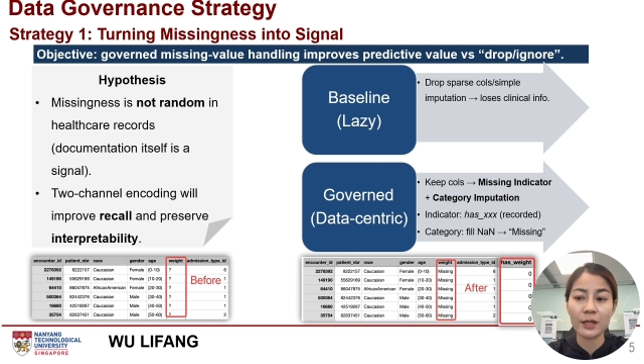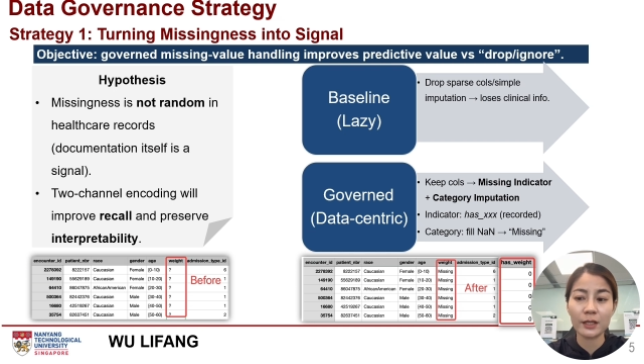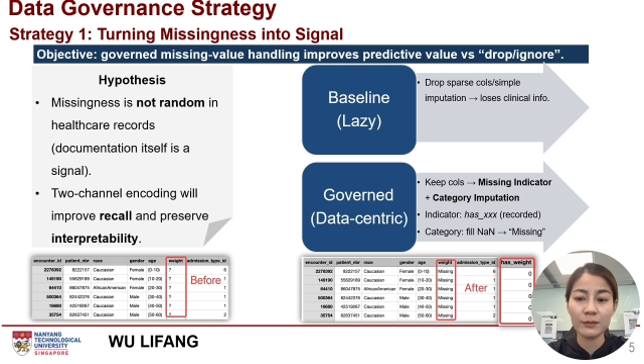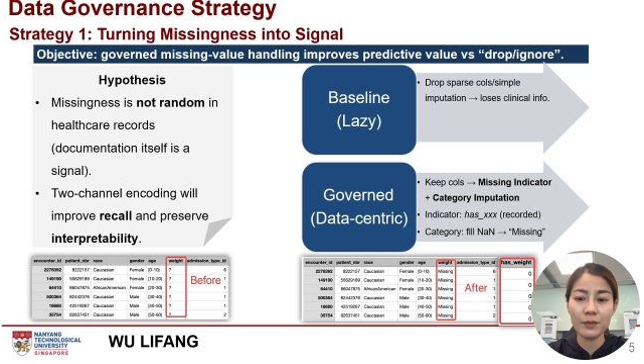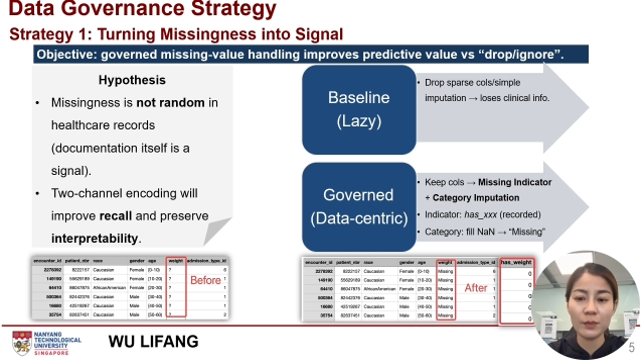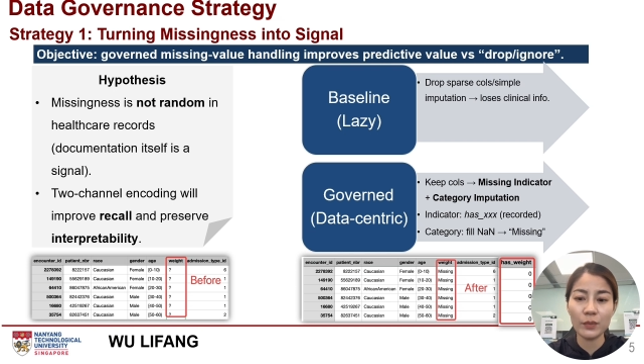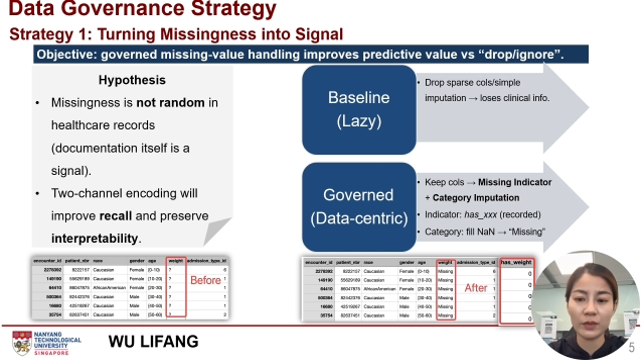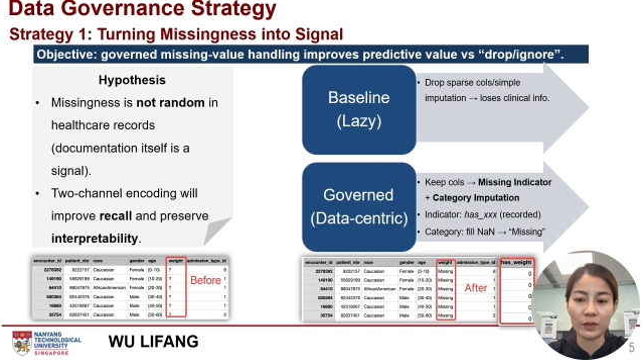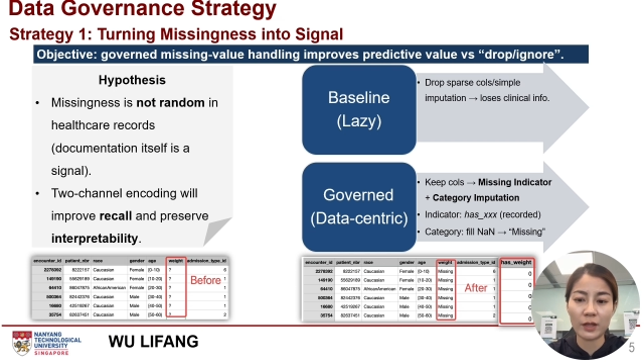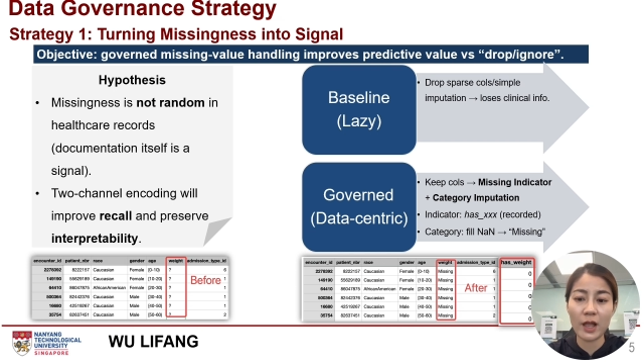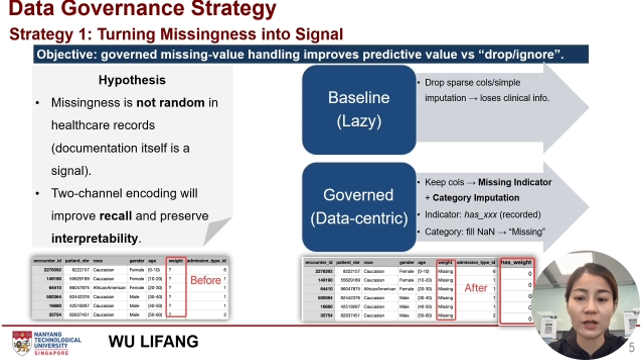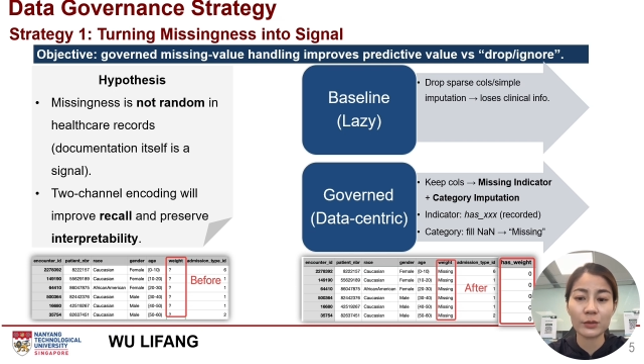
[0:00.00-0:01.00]
even when
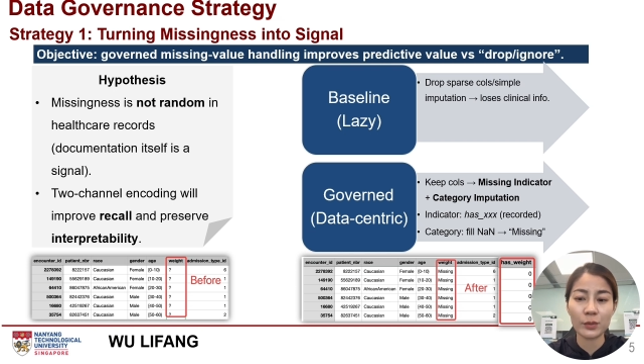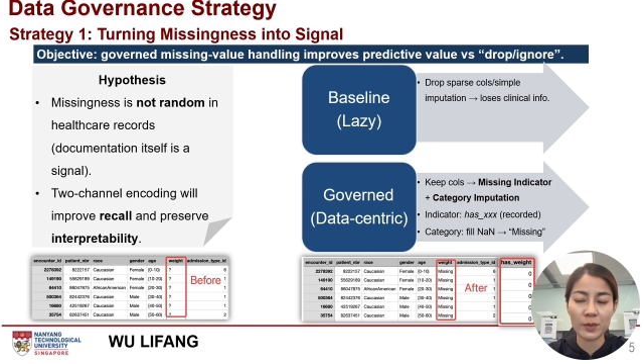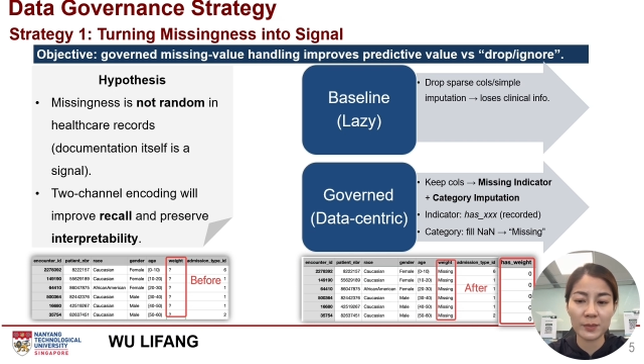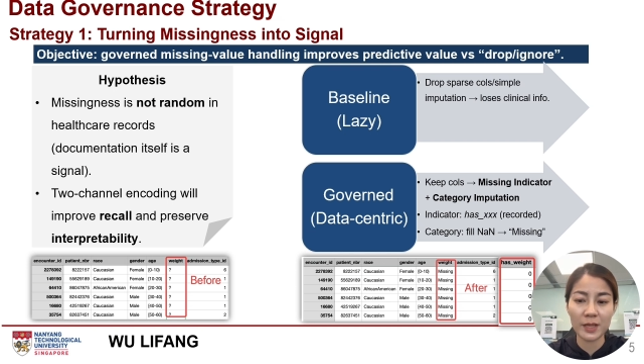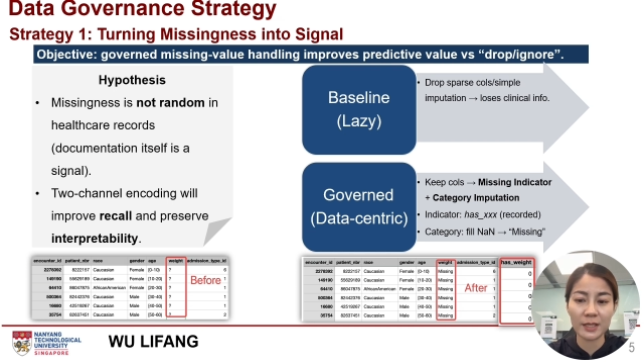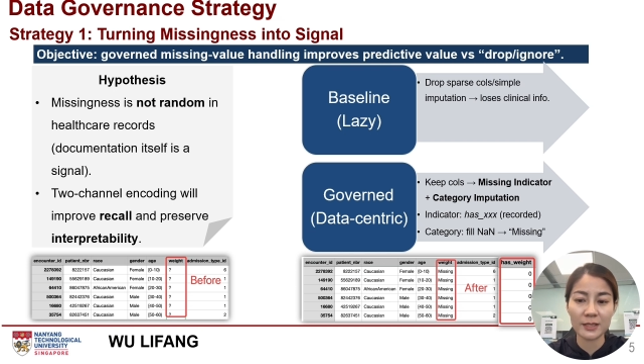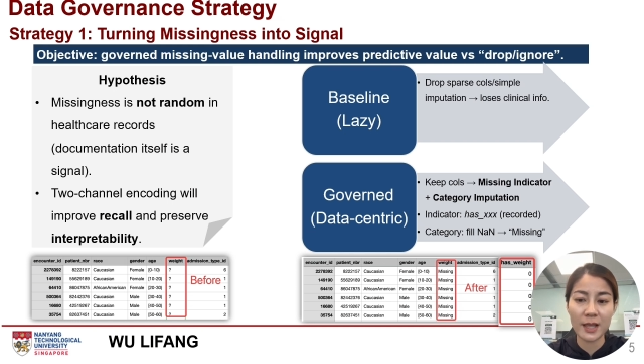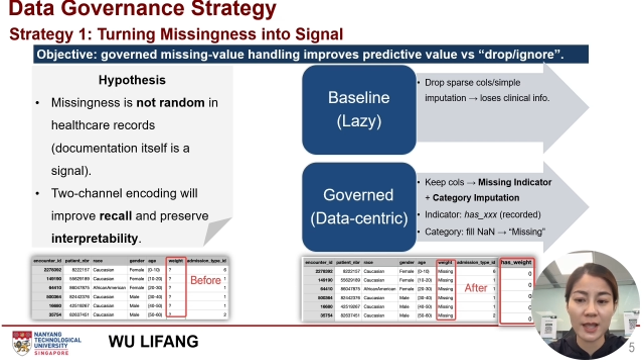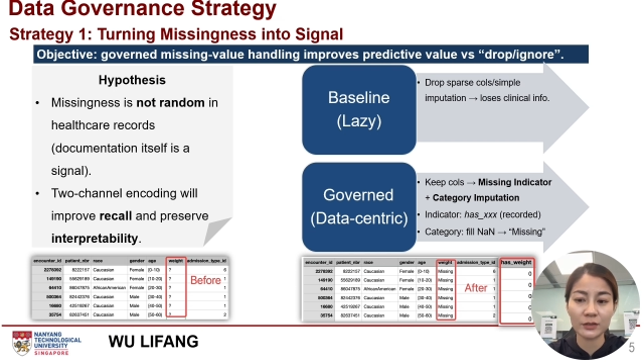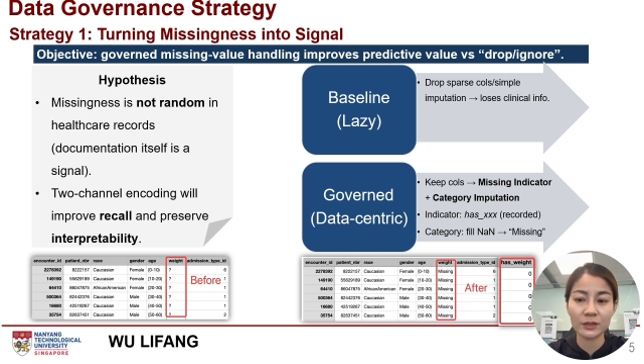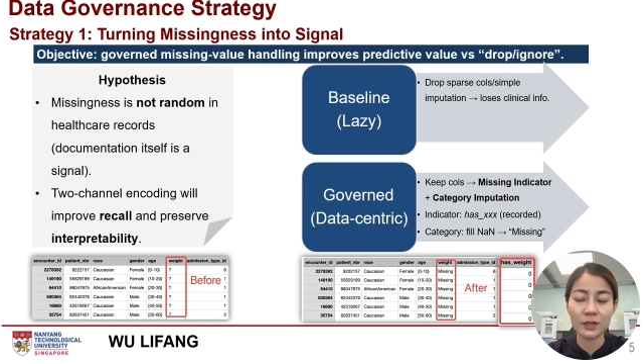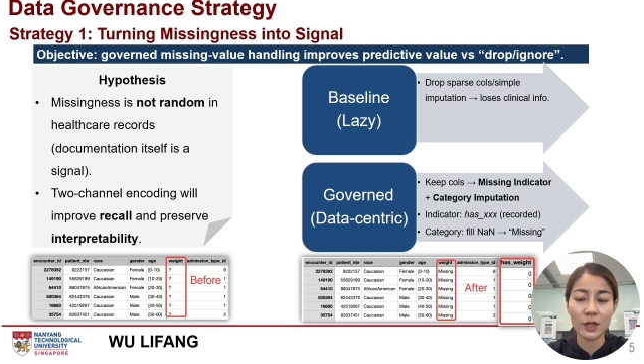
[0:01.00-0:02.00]
the algorithm is
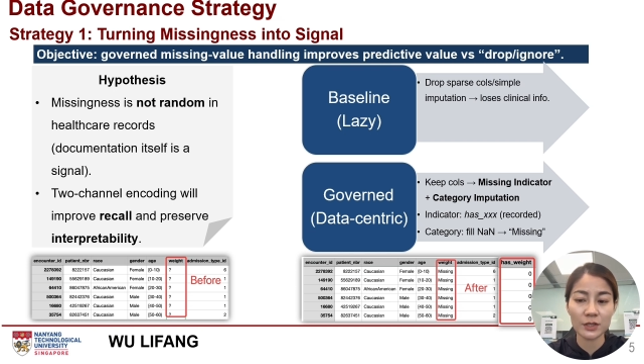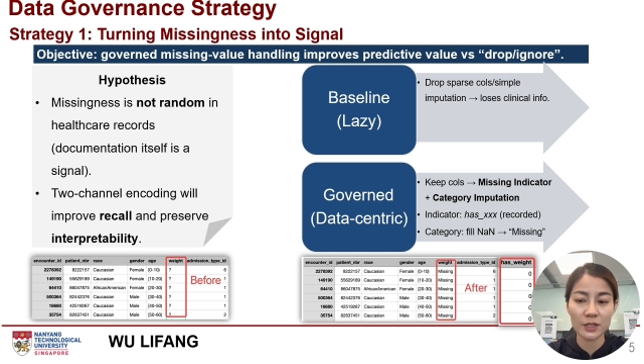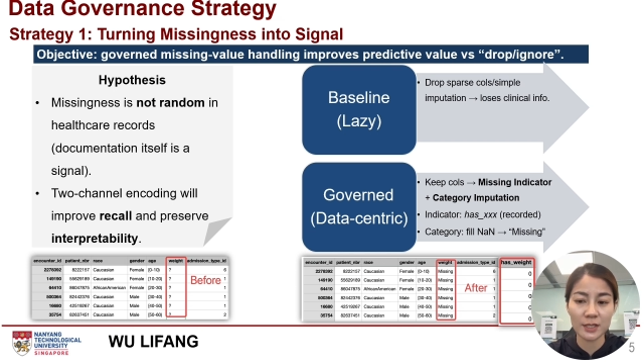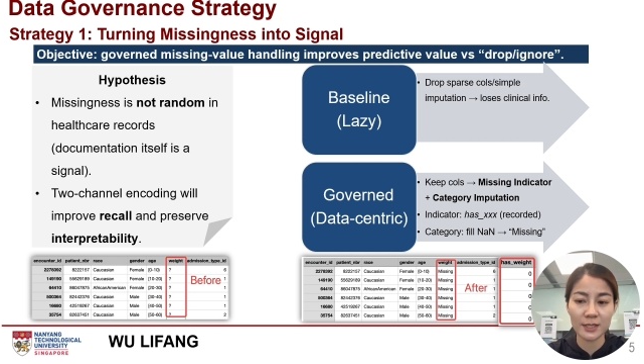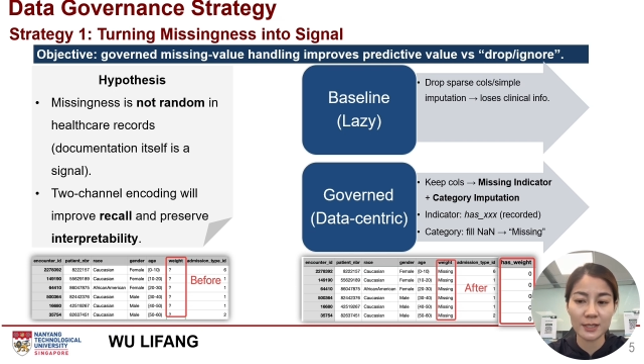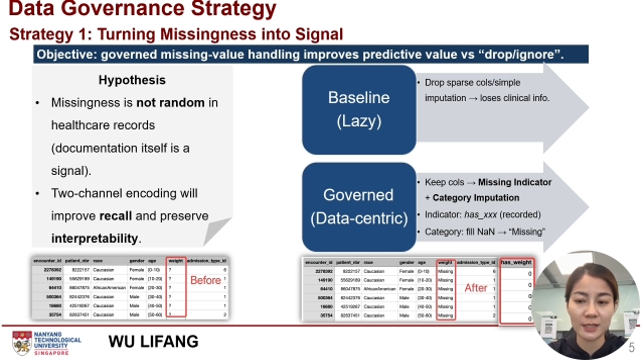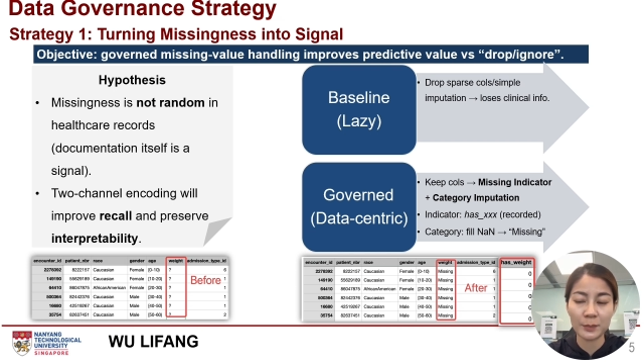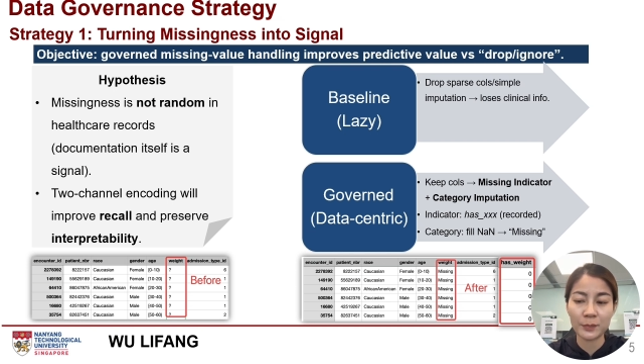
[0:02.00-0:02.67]
held constant.